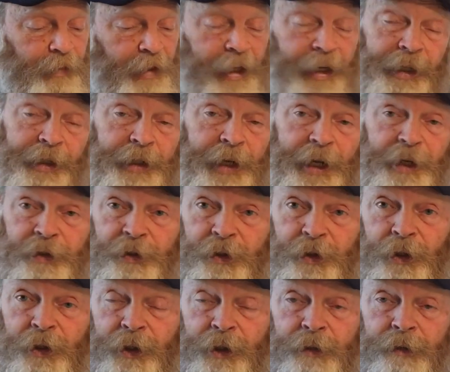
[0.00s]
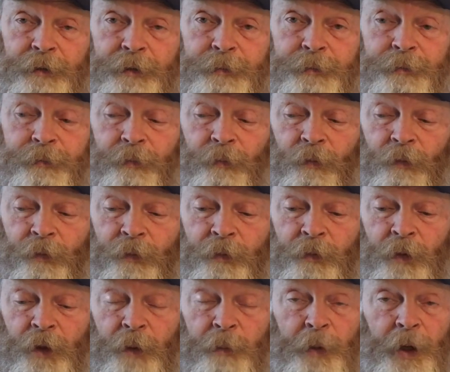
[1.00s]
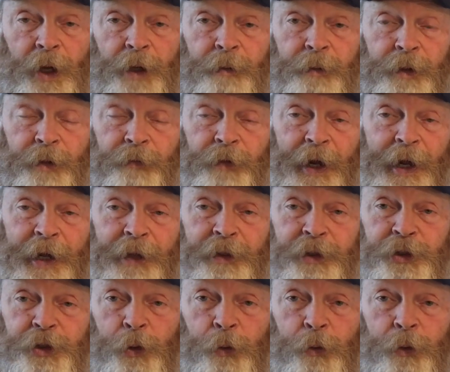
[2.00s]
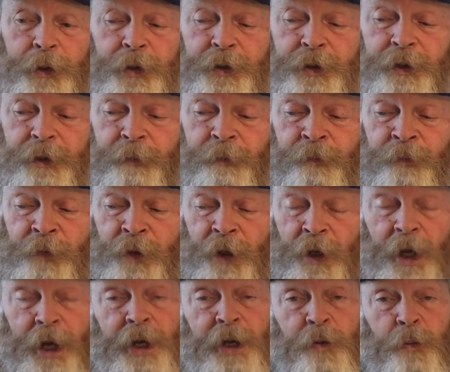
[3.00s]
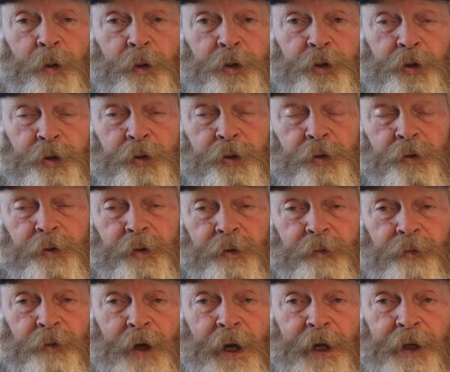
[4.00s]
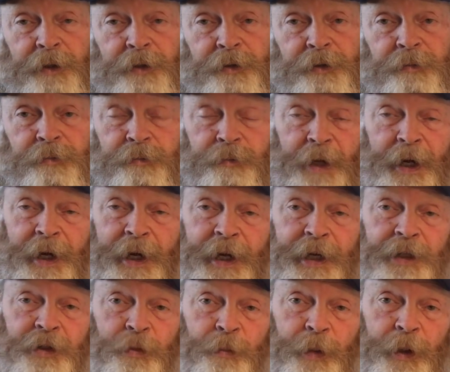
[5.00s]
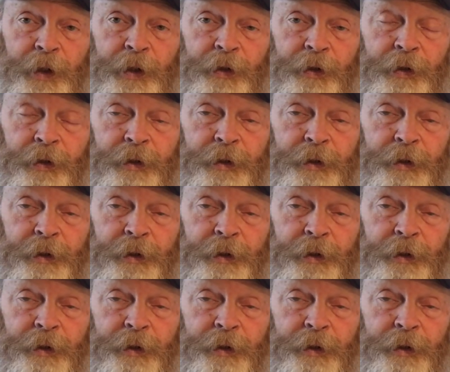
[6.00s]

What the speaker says: And it tastes good. But if I had the choice, hey, you want yours fried in mayonnaise or butter?